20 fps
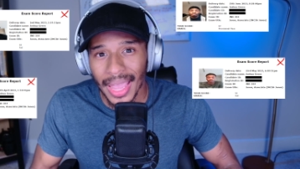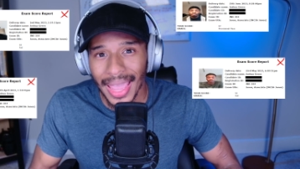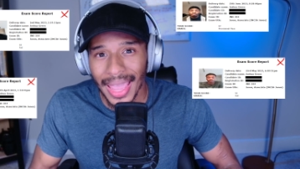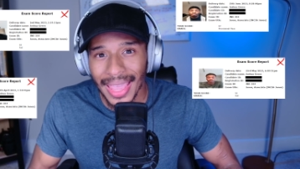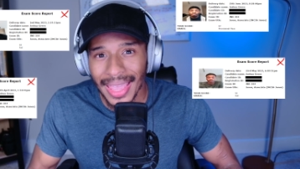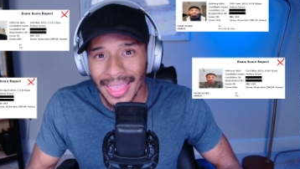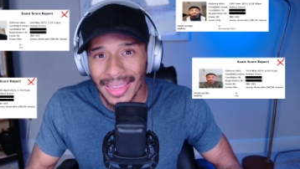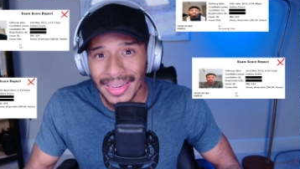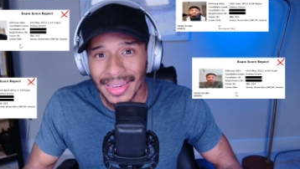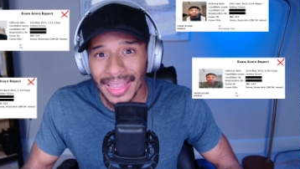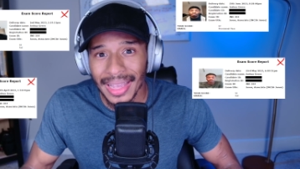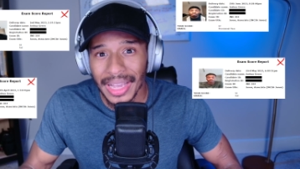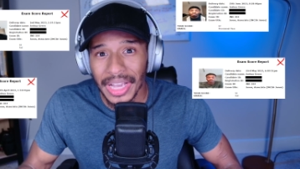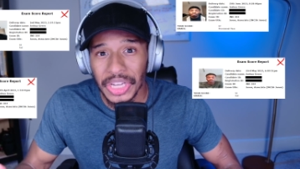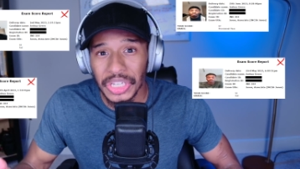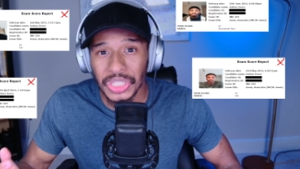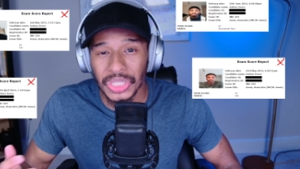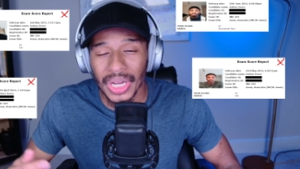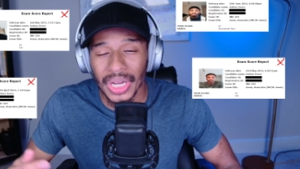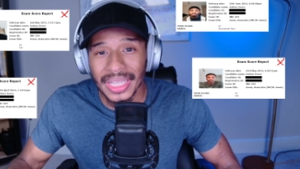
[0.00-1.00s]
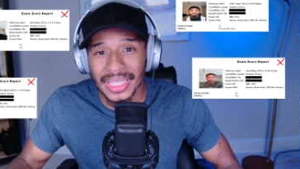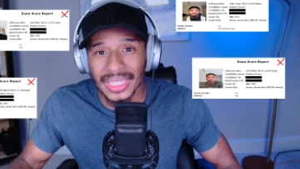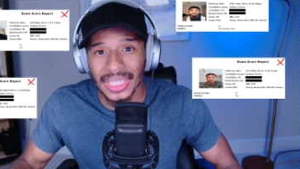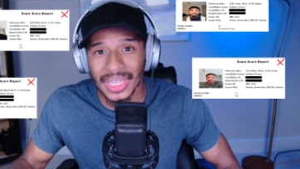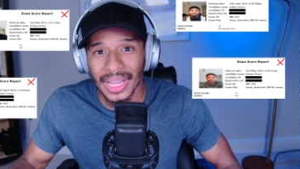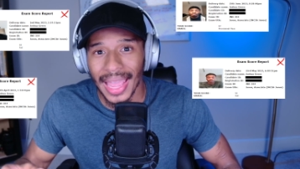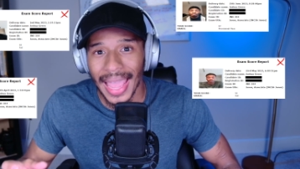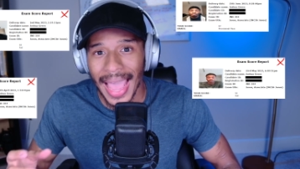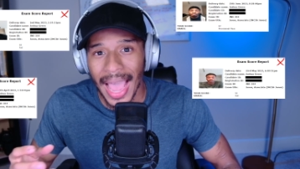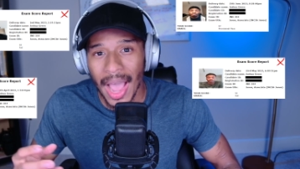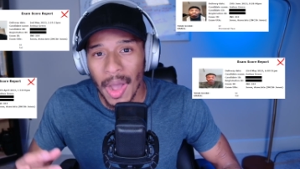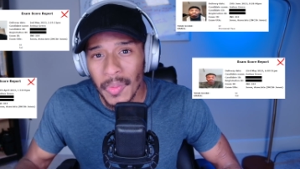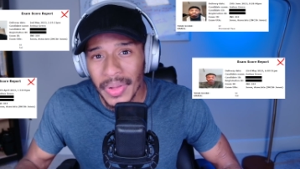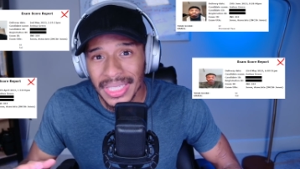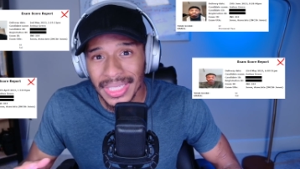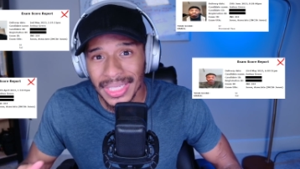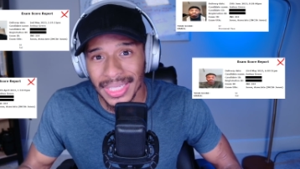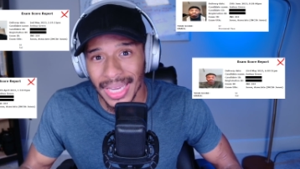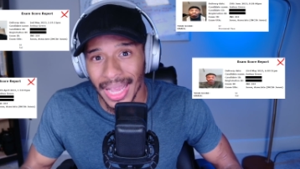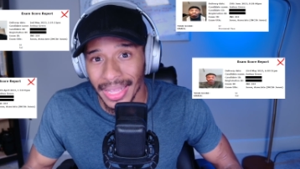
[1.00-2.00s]
and adjust how he
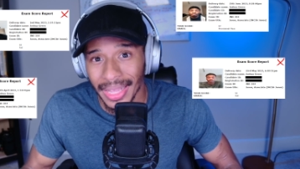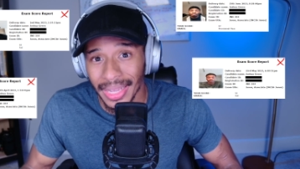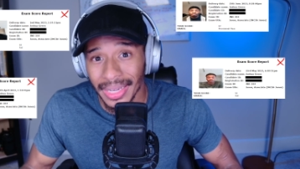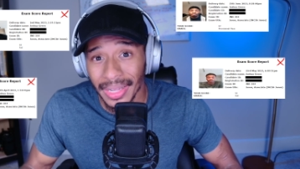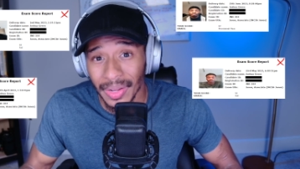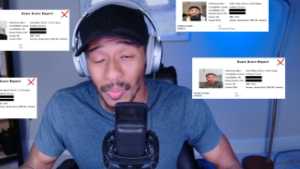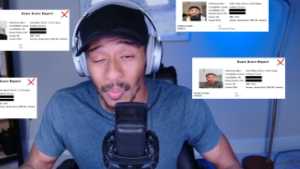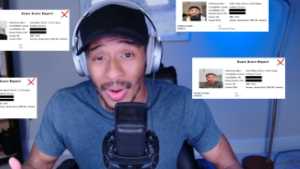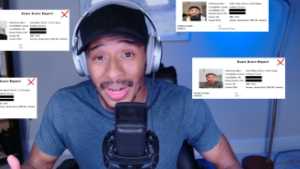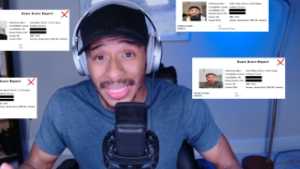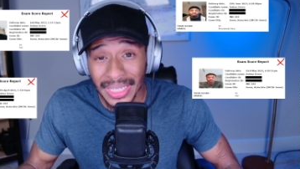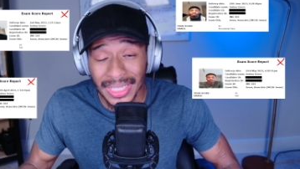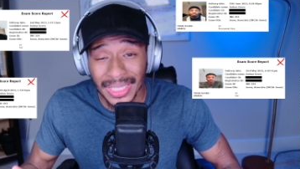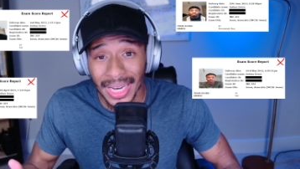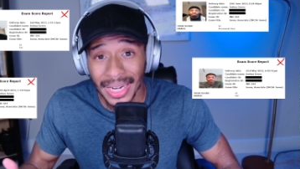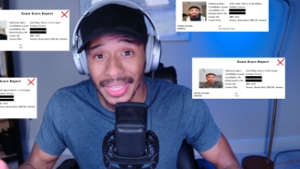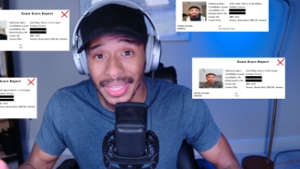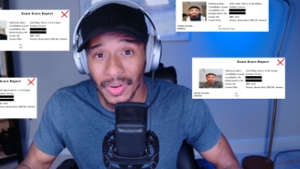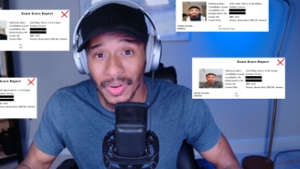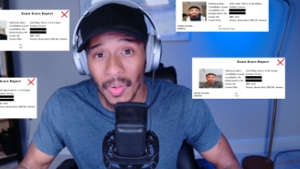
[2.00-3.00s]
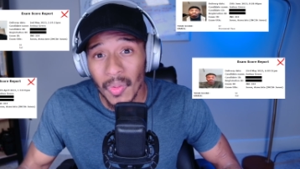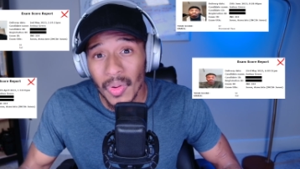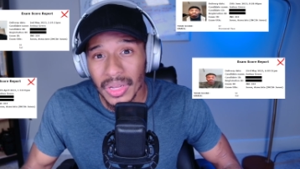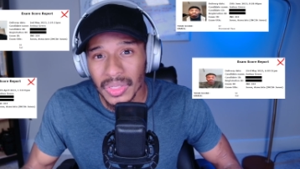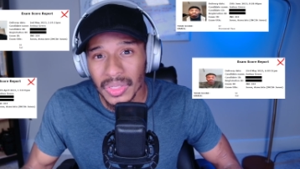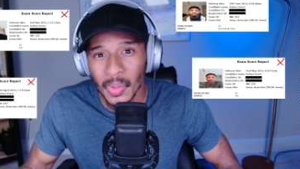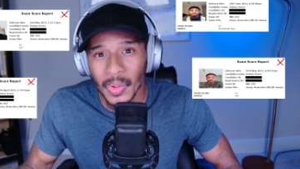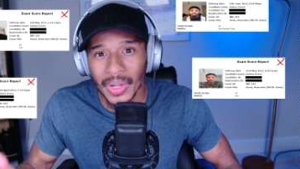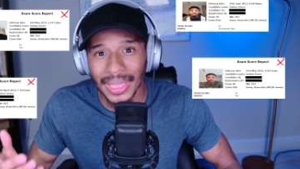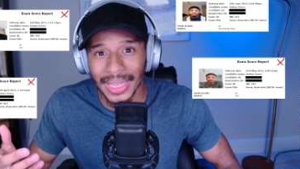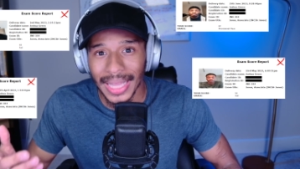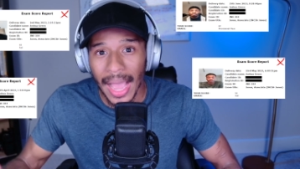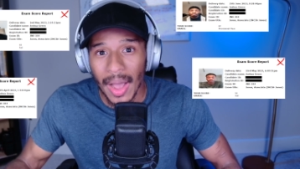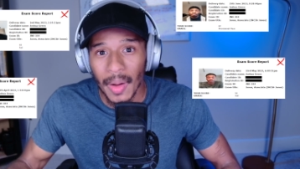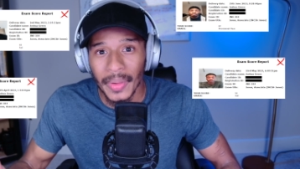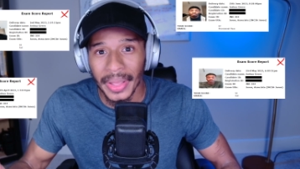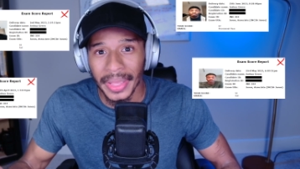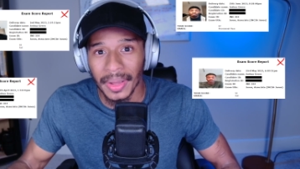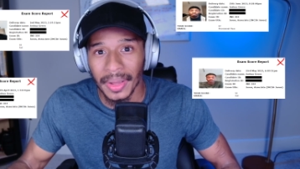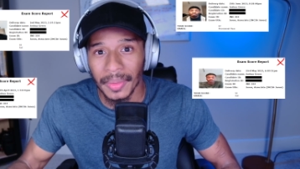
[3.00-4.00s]
studied and what he studied on to
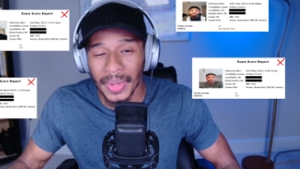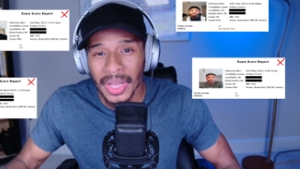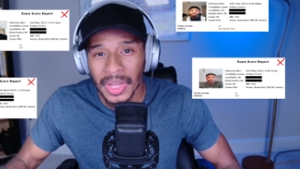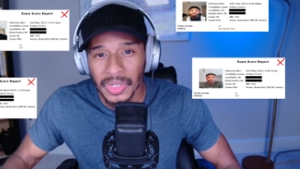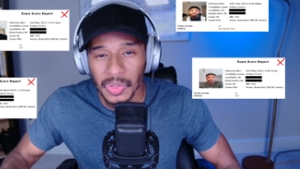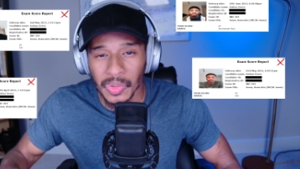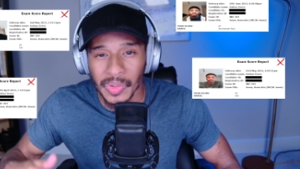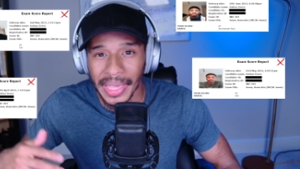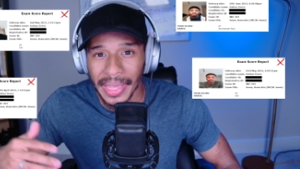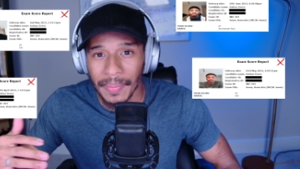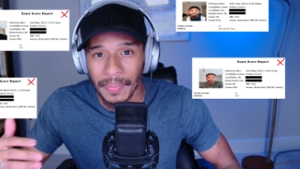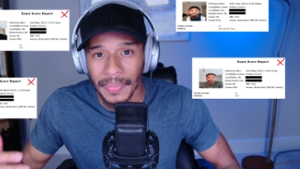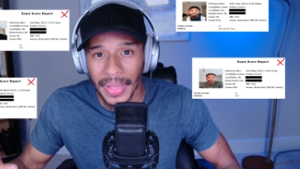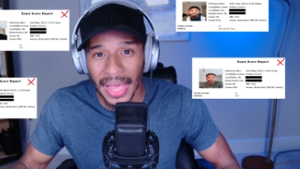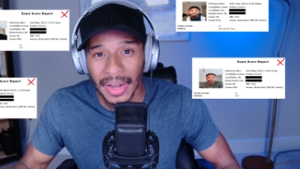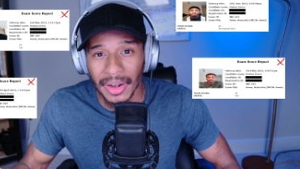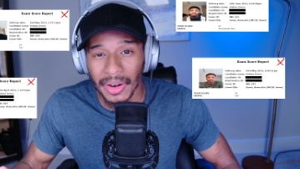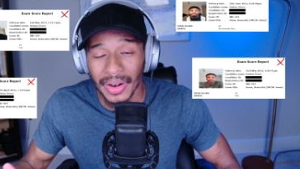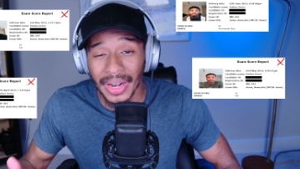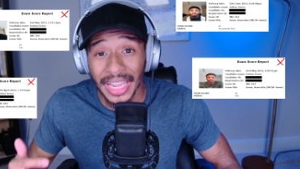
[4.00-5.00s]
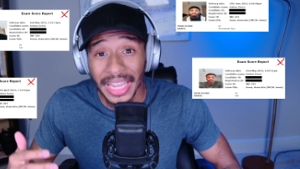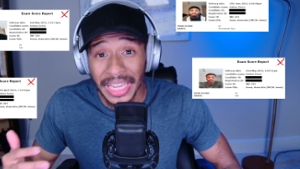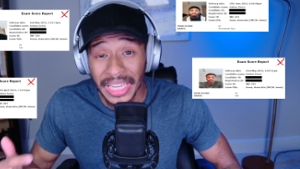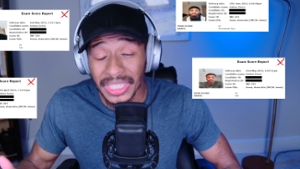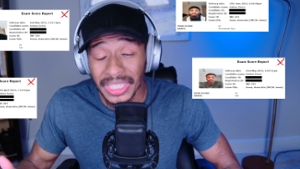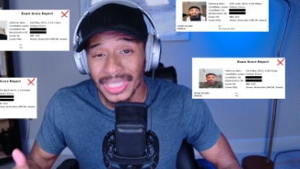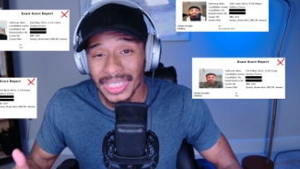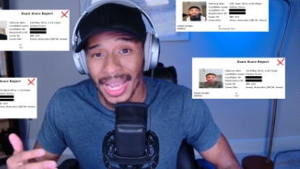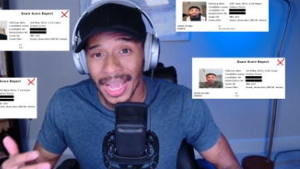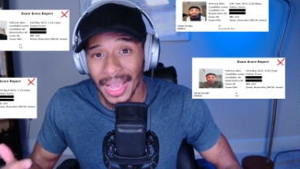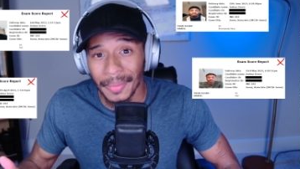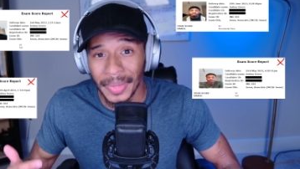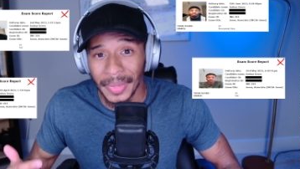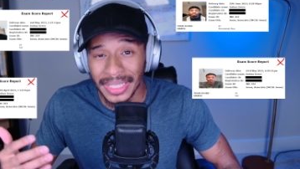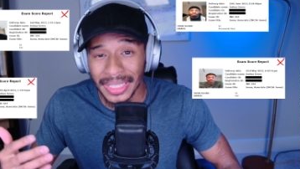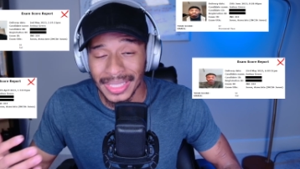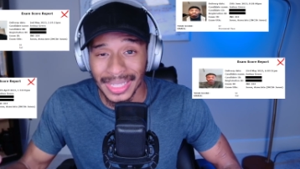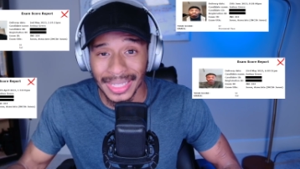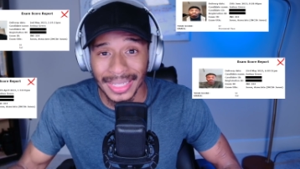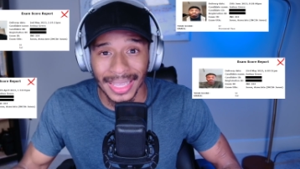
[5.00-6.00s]
allow him to get better each time
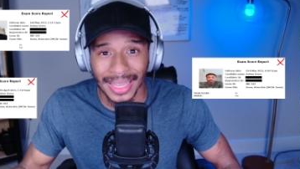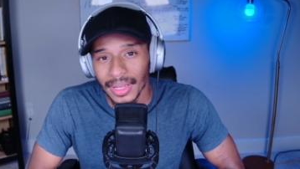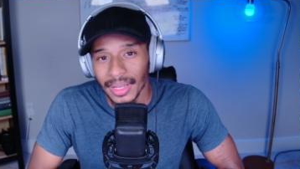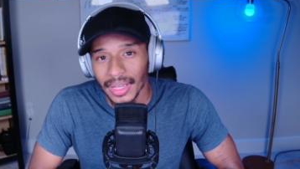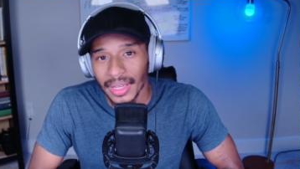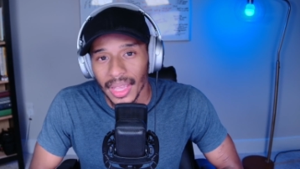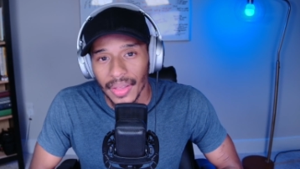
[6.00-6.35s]
he took it.